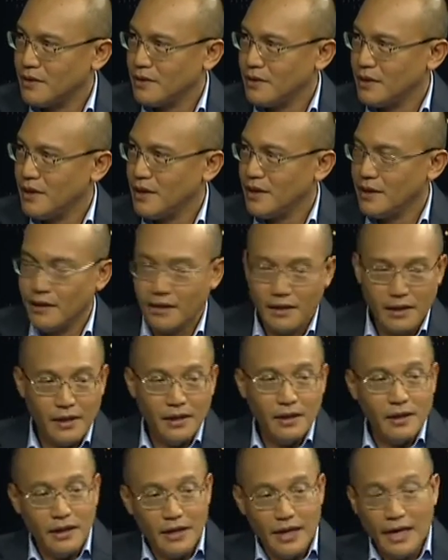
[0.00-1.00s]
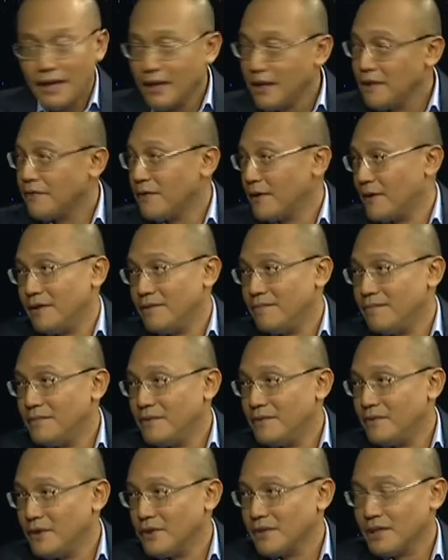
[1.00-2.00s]
And Alifia,
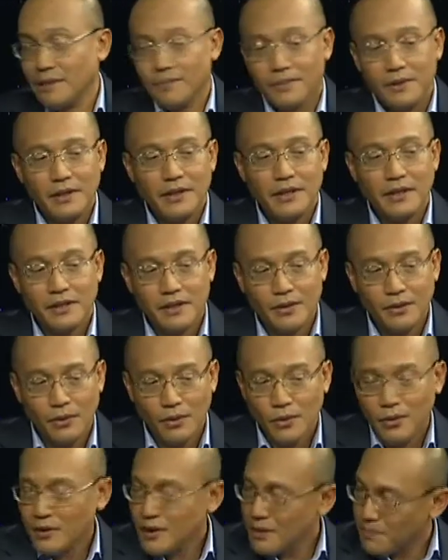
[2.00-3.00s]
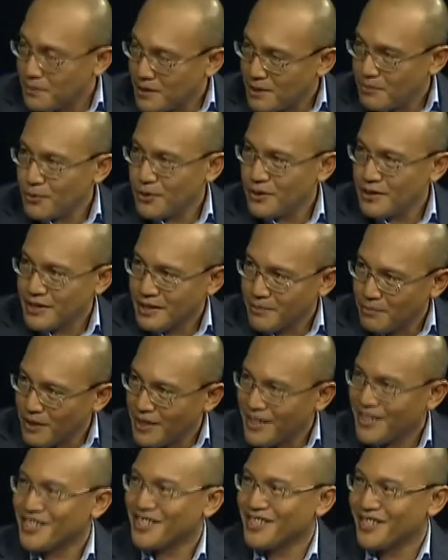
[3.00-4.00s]
for example, is the only palm oil in
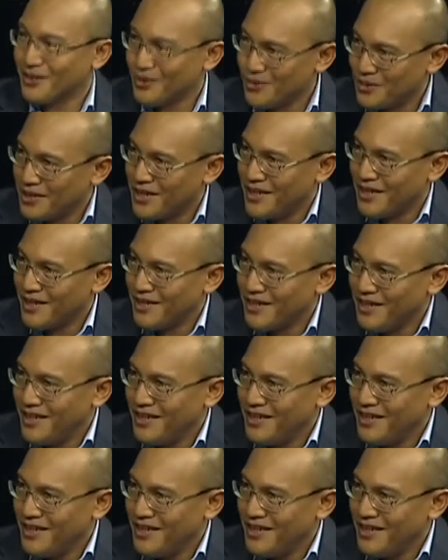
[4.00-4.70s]
Malaysia today